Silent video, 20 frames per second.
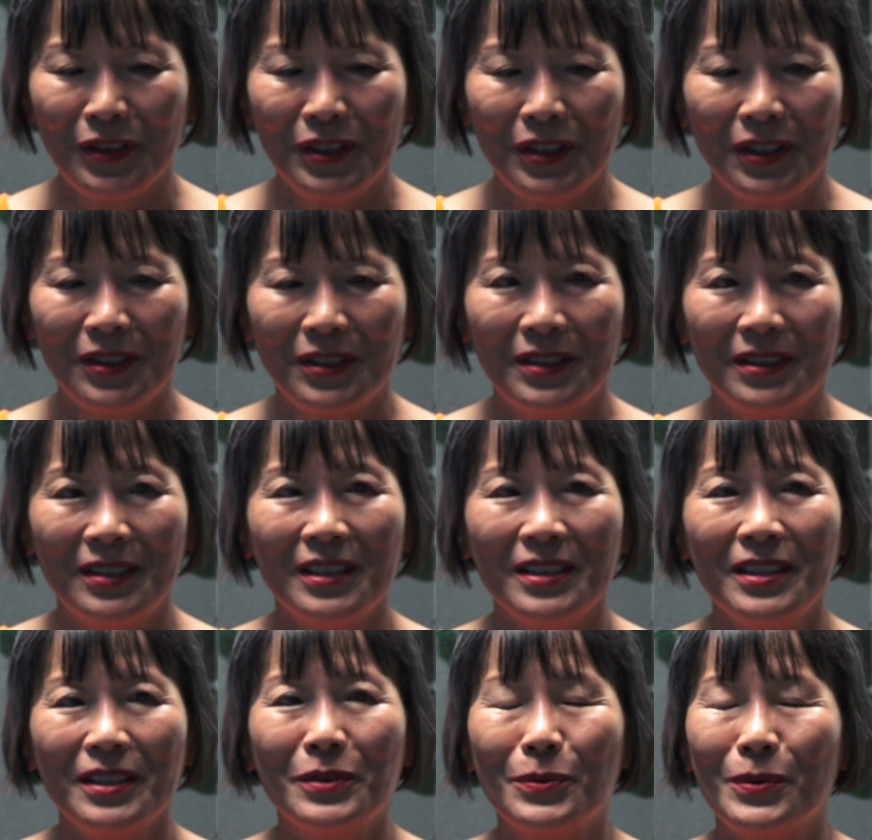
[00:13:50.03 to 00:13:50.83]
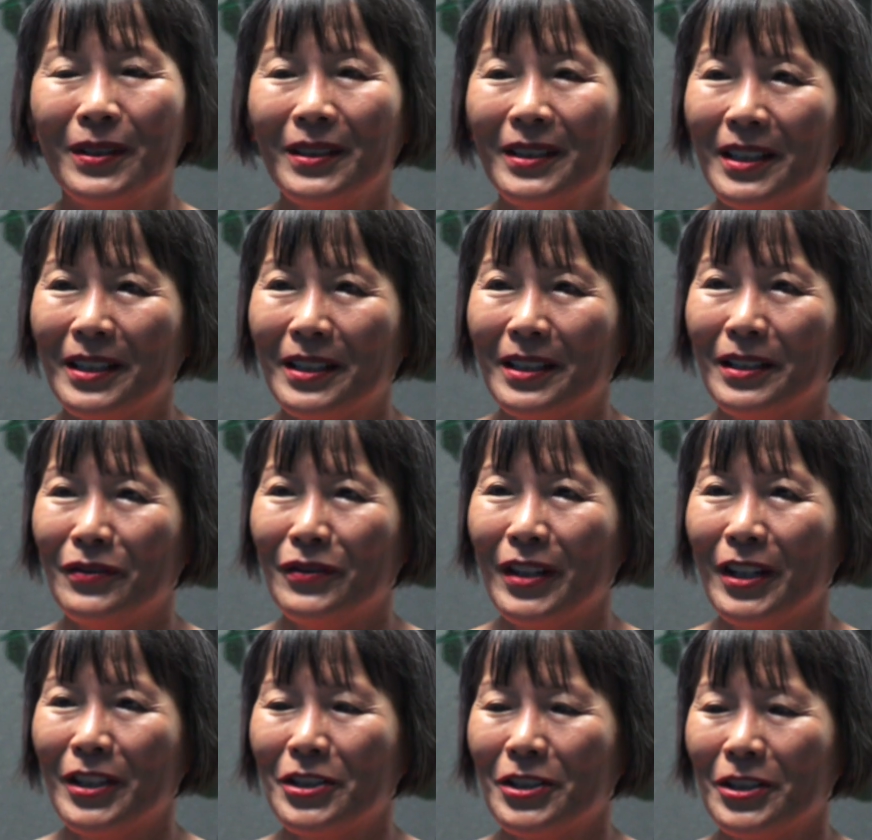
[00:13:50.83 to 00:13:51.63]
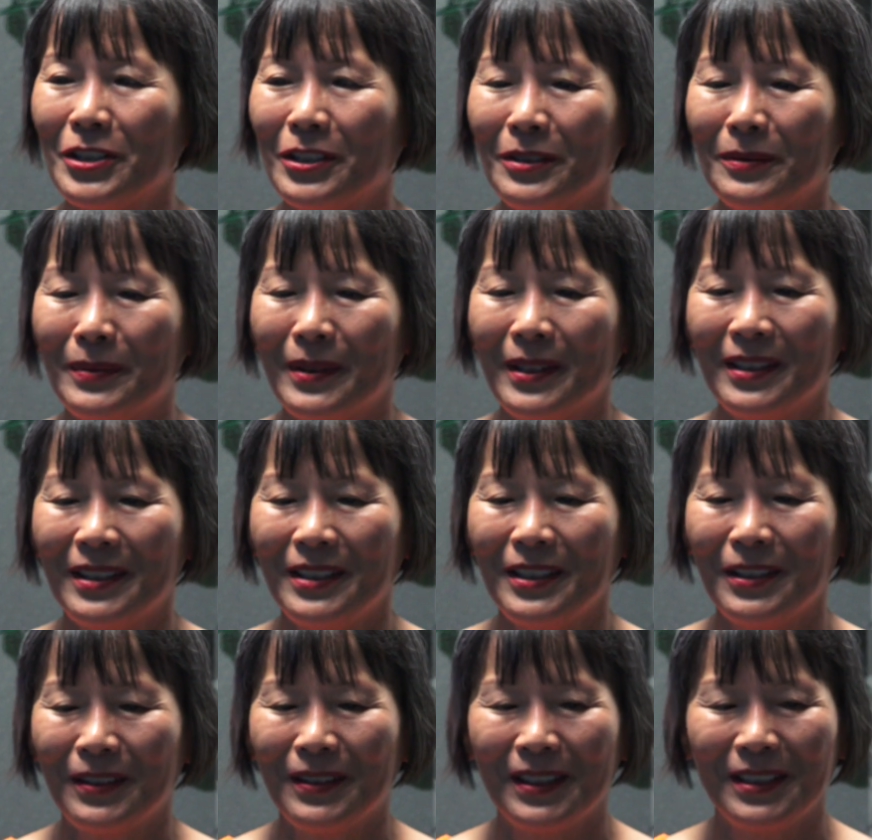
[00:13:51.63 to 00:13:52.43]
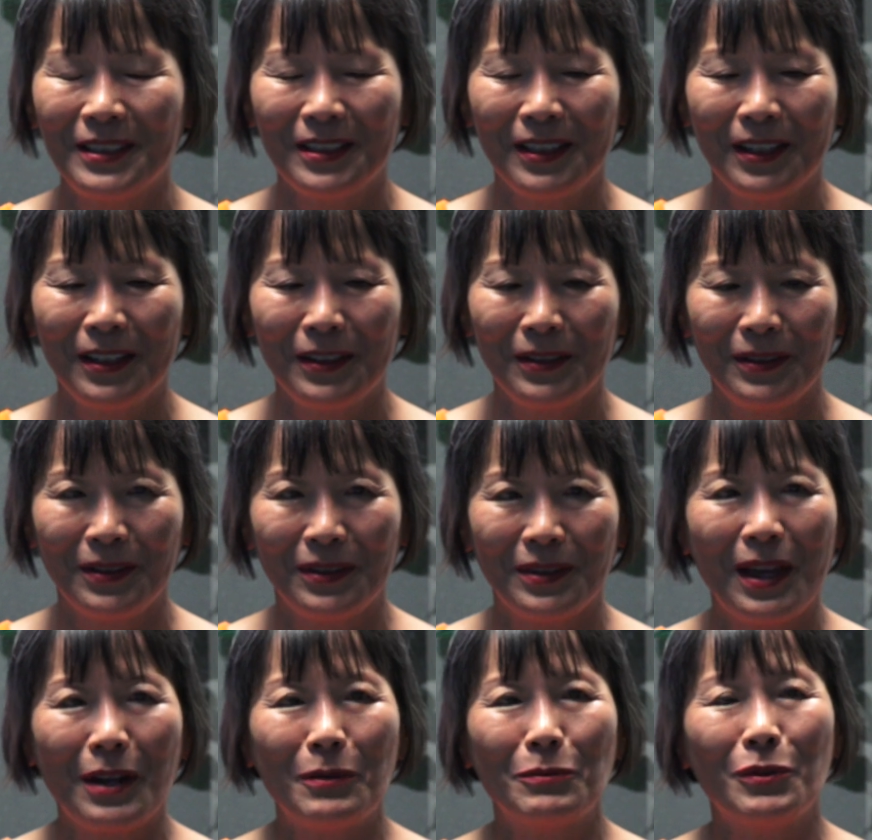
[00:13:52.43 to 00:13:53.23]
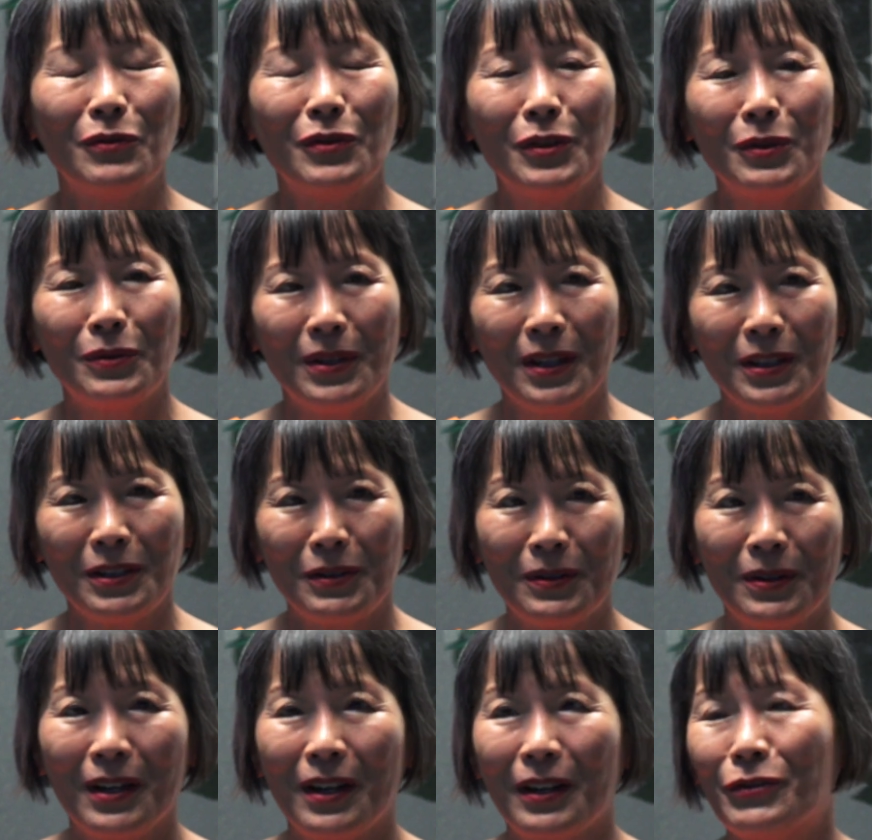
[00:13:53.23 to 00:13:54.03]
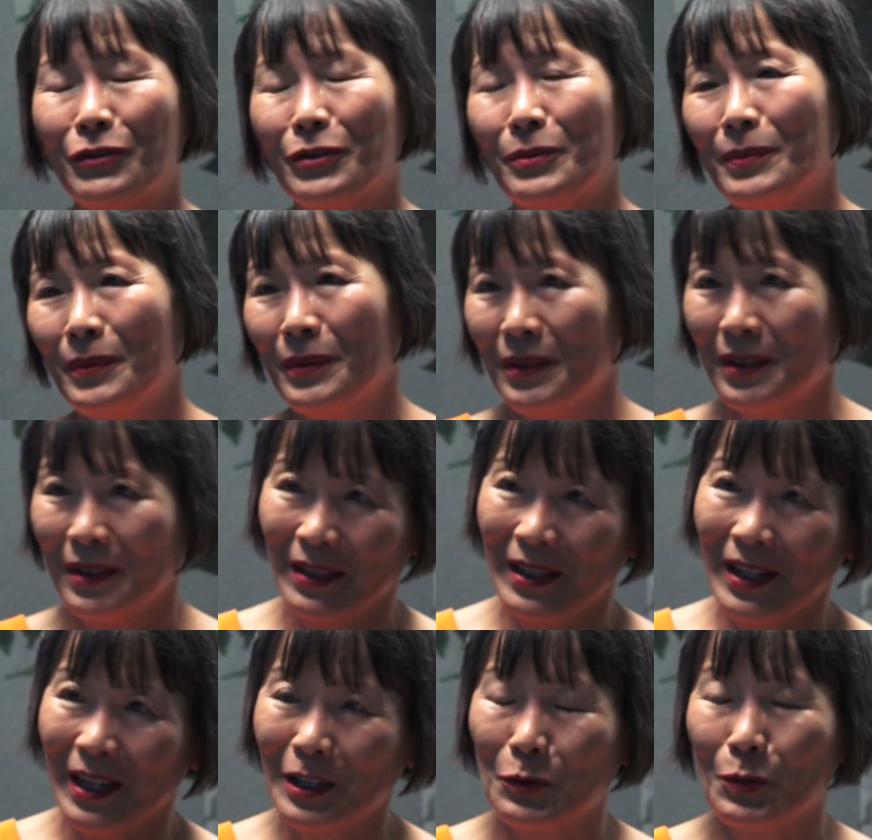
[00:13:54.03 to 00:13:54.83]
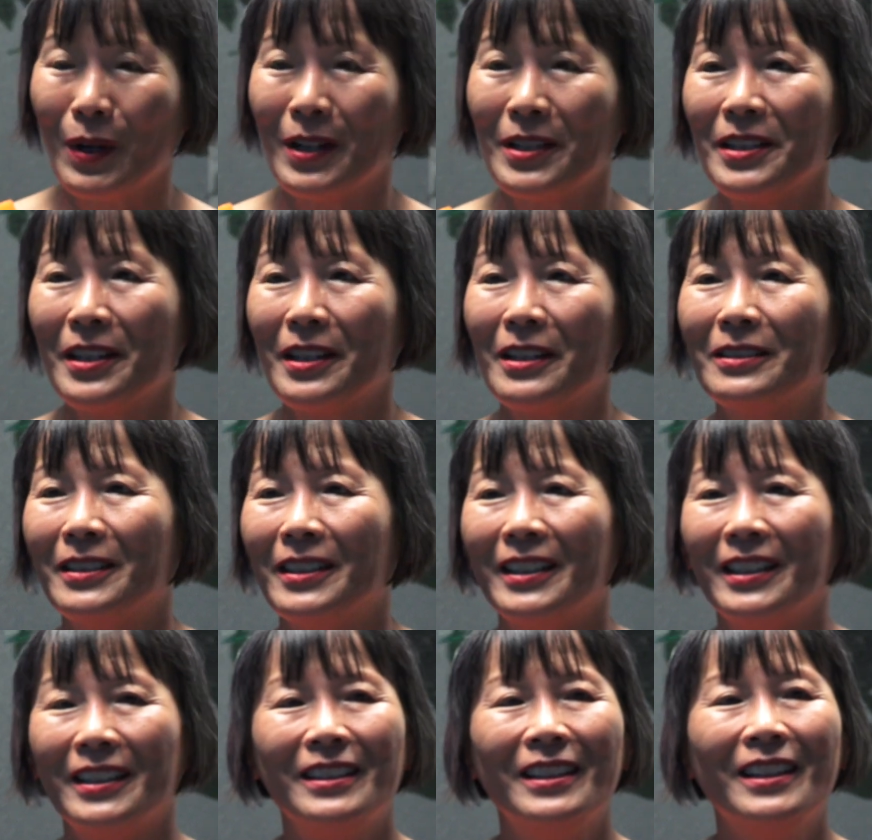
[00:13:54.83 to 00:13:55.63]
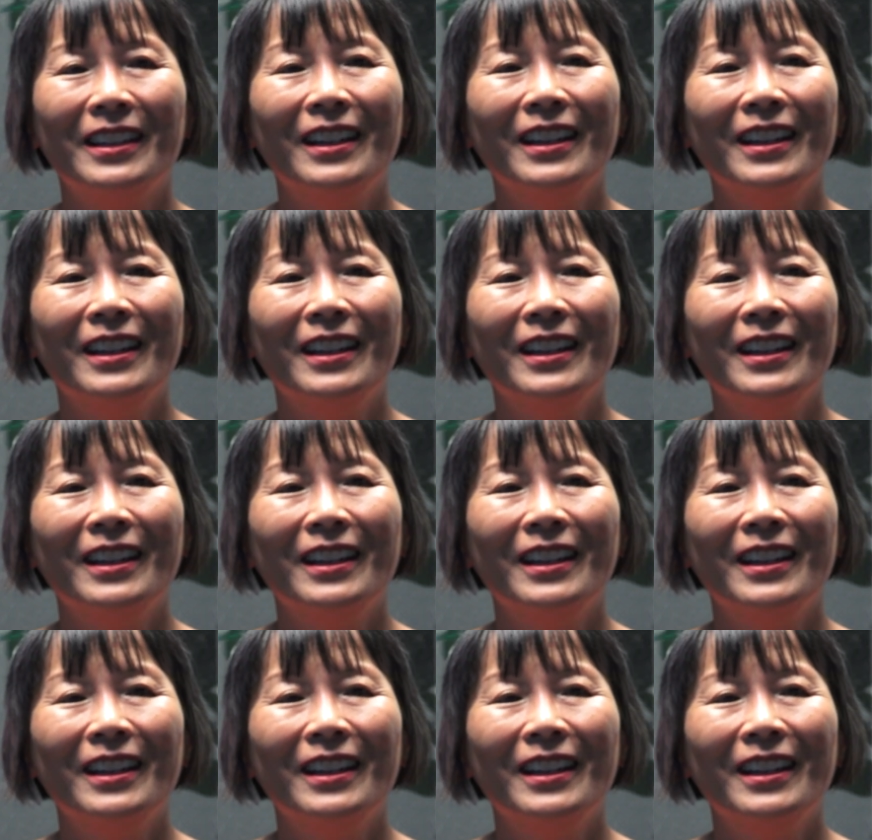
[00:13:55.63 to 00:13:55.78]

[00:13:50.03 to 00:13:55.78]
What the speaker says: She goes, "This is really unconventional, but I saw that review that you got from XYZ client."